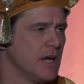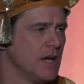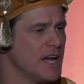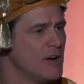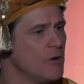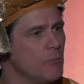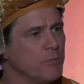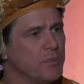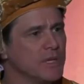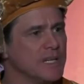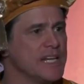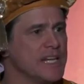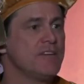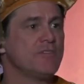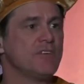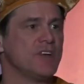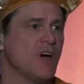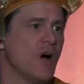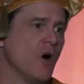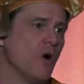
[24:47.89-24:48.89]
I don't
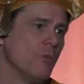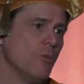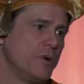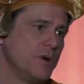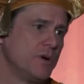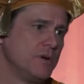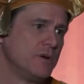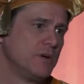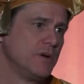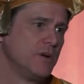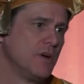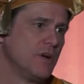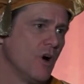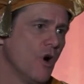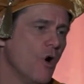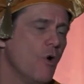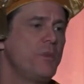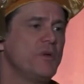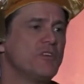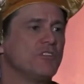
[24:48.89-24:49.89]
believe in hope.
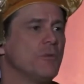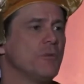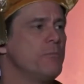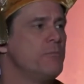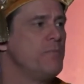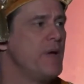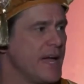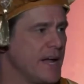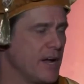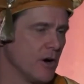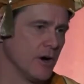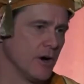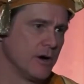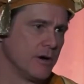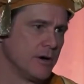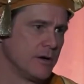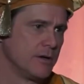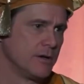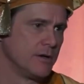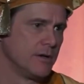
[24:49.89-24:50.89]
Hope is a
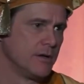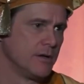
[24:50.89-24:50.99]
beggar.